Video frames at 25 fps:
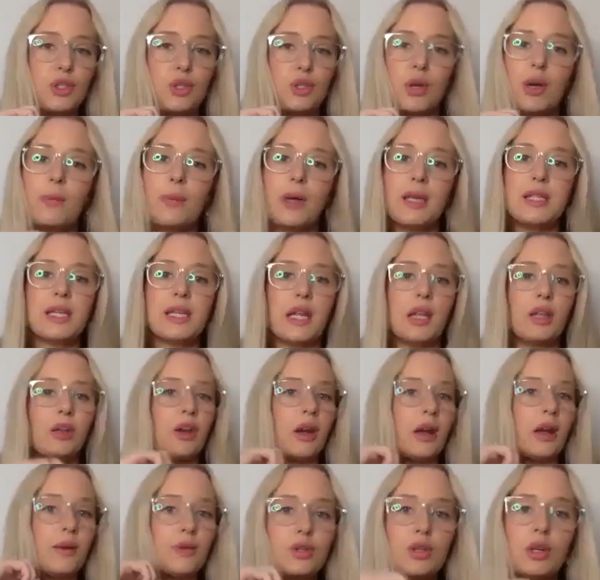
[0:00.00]
Join my
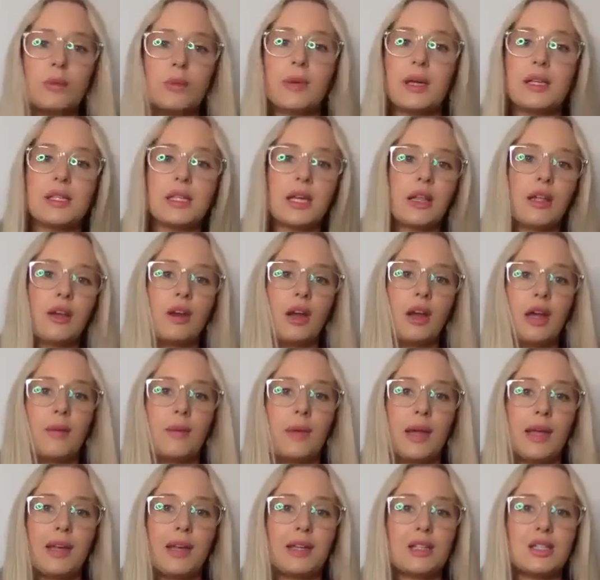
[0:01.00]
Telegram,
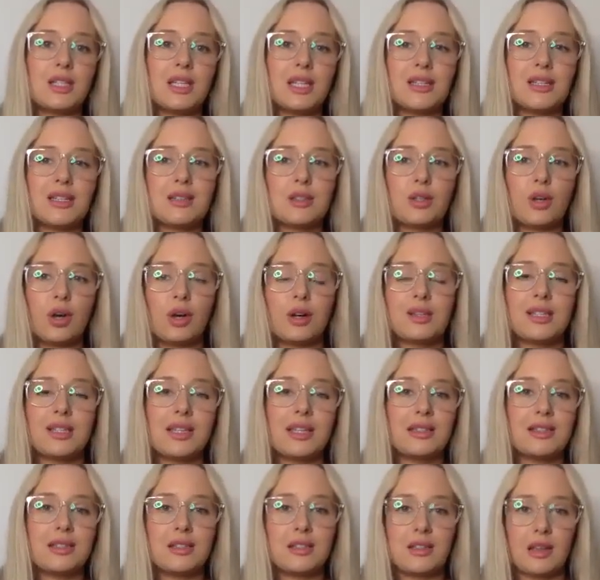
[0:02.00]
and it's just
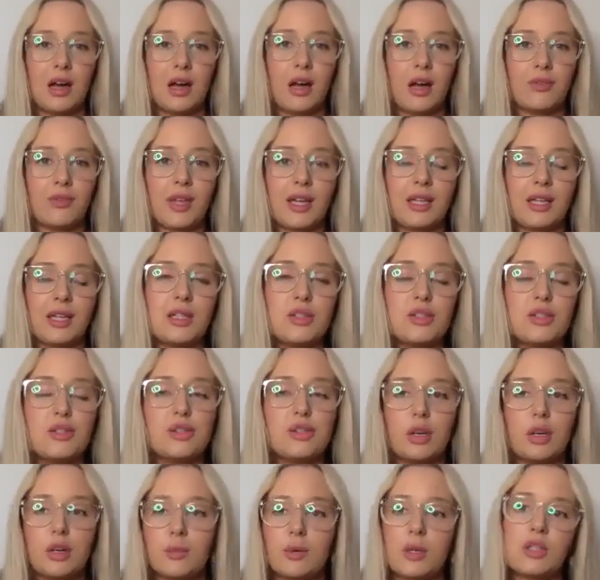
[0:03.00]
toxic stuff. Like there's
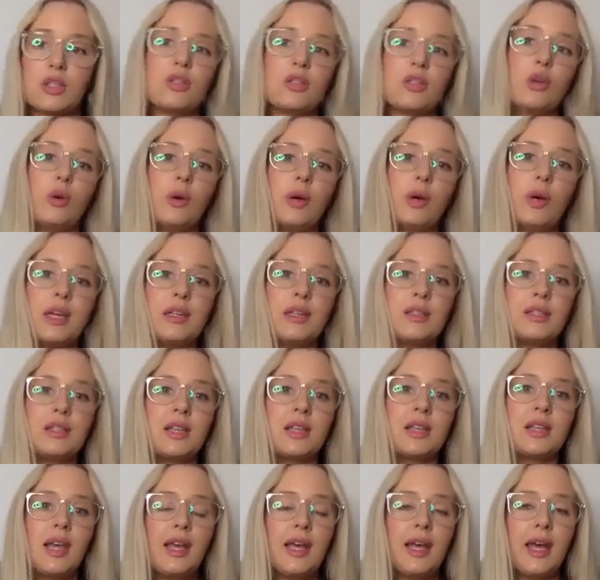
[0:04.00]
so much noise,
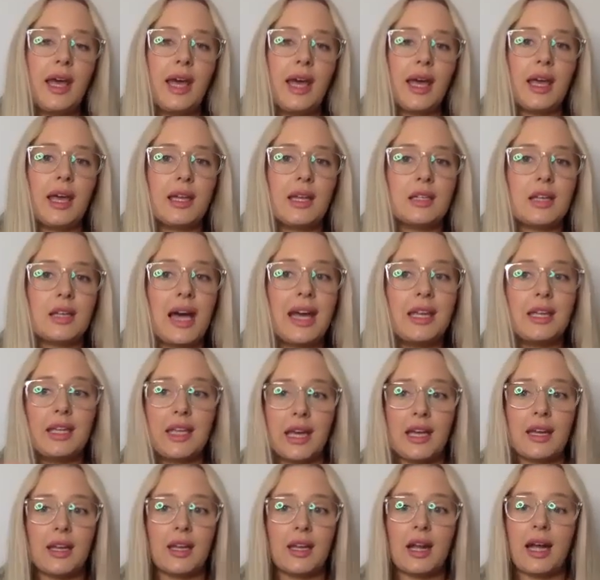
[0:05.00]
and I
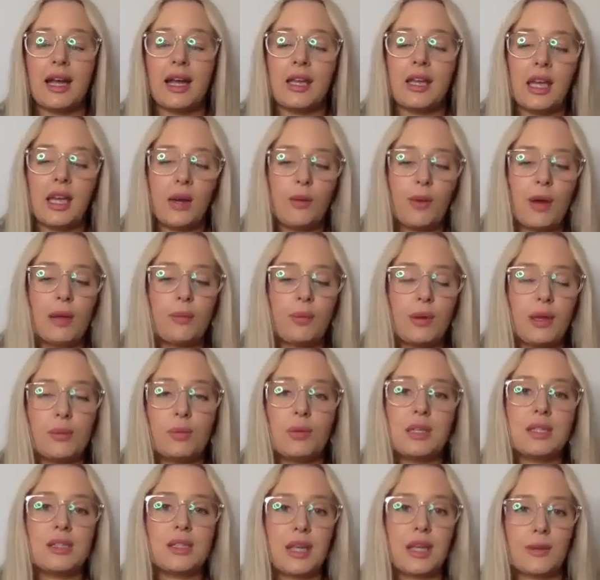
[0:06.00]
get it. I get why
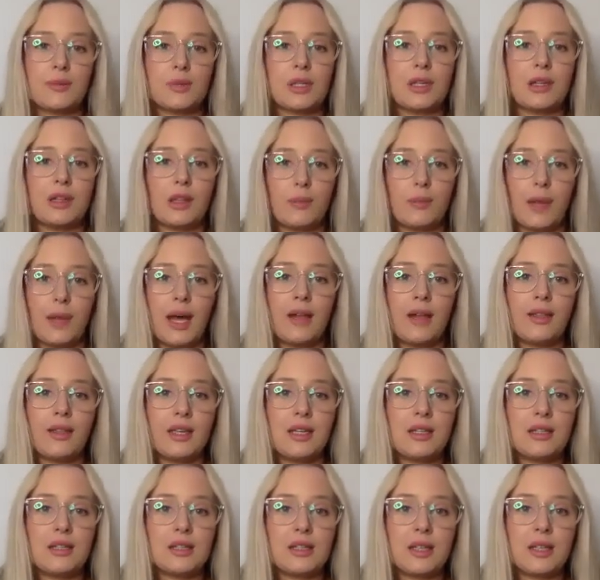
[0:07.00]
people are skeptical about
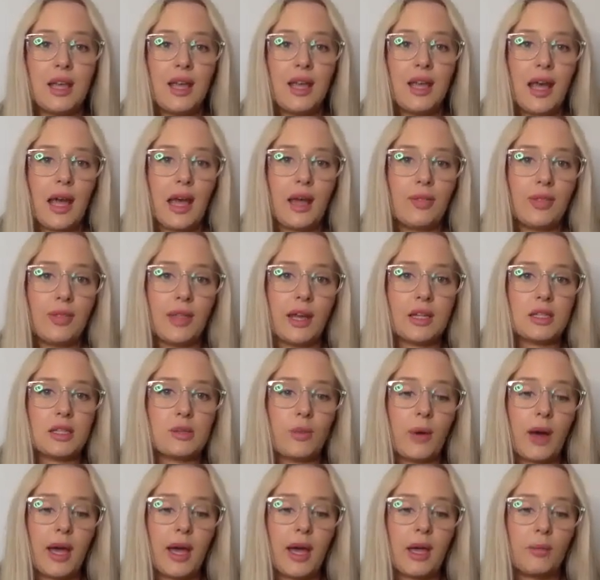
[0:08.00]
this, and that's
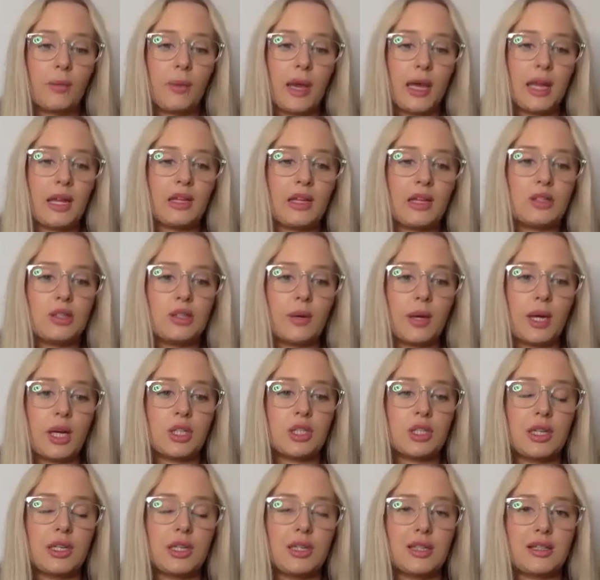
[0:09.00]
why it pays to
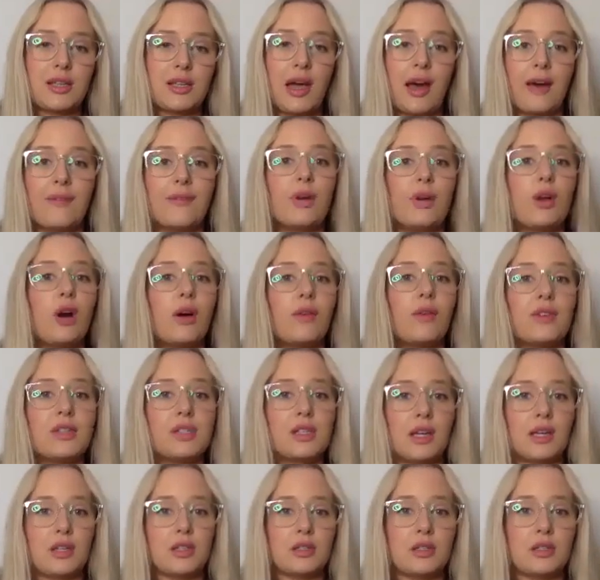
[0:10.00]
actually just have a
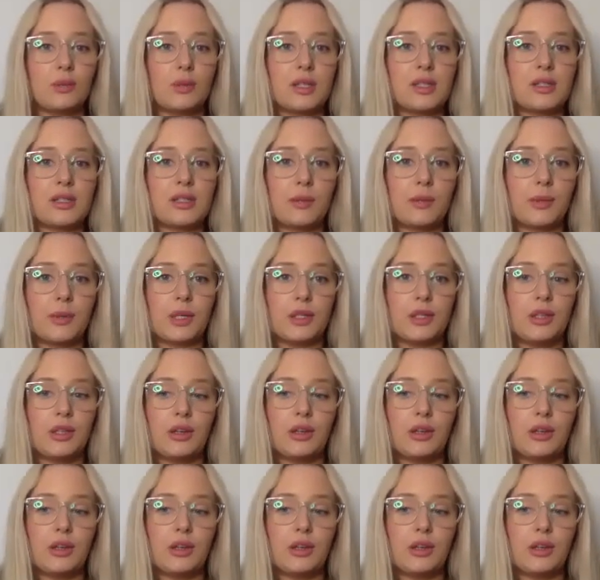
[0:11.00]
conversation with someone.